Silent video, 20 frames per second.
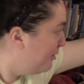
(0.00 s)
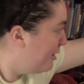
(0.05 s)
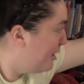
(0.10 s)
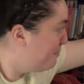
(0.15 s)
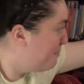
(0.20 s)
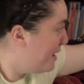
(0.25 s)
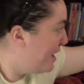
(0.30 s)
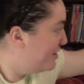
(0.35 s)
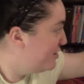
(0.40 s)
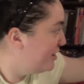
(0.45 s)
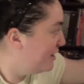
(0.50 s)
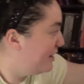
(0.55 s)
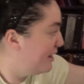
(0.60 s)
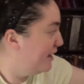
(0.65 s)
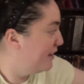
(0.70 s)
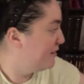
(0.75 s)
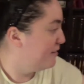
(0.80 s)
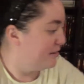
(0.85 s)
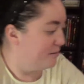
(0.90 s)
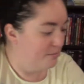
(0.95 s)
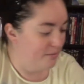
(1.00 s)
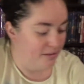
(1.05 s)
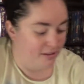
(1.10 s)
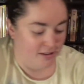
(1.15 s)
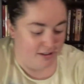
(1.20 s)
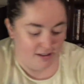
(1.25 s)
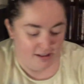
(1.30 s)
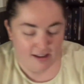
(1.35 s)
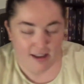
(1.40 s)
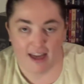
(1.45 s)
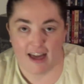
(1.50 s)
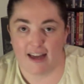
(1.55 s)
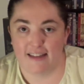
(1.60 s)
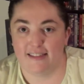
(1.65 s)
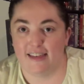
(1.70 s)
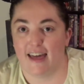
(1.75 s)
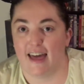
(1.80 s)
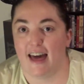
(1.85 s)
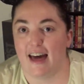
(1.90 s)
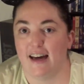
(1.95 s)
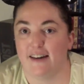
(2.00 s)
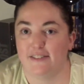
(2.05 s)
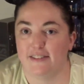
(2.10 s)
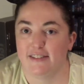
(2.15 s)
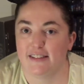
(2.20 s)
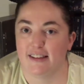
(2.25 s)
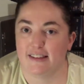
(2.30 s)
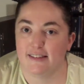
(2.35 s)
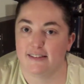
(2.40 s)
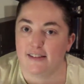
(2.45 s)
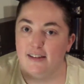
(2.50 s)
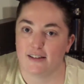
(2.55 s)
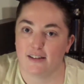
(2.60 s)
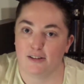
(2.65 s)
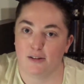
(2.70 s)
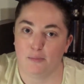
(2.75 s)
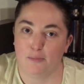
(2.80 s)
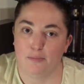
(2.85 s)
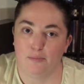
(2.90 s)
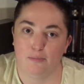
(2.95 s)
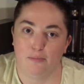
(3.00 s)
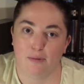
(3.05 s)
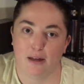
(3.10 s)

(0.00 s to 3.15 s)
were at Magic Kingdom, and they have in these little